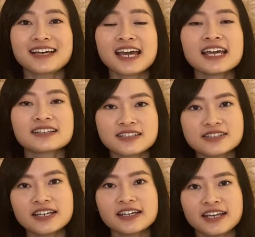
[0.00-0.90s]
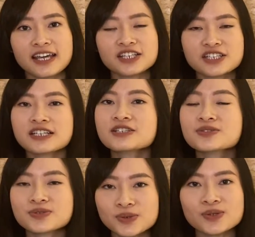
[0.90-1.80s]
In this day and age, it is
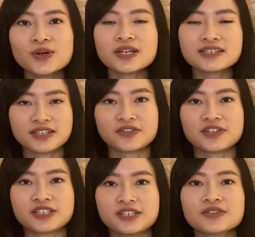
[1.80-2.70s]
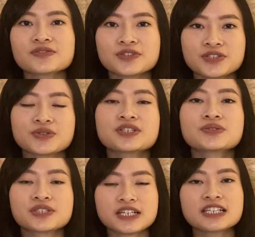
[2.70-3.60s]
no longer sufficient for students to
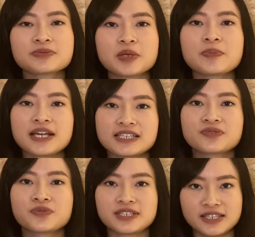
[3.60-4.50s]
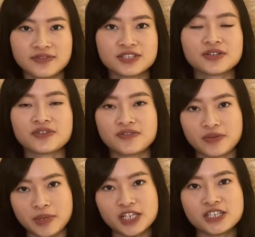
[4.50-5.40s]
just be passive receivers of
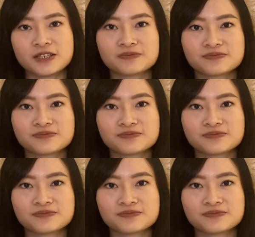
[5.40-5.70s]
information.